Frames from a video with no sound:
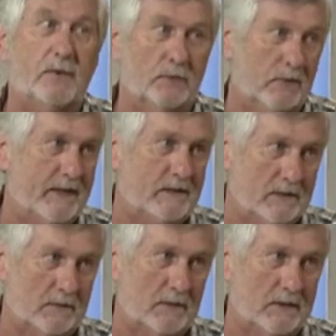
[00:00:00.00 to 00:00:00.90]
her rights
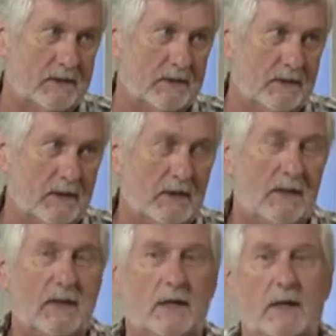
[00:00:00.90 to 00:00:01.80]
to us. Mm
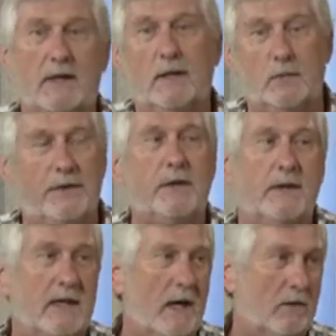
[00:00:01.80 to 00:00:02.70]
-hmm. uh, and
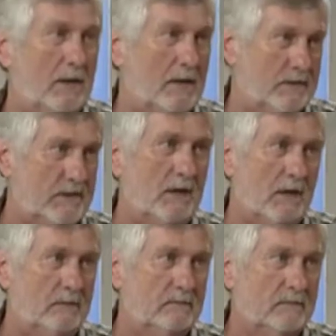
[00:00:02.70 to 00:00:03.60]
within the hour, I was
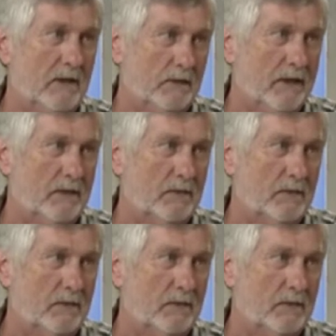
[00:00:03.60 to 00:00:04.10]
gone. Yeah. I ran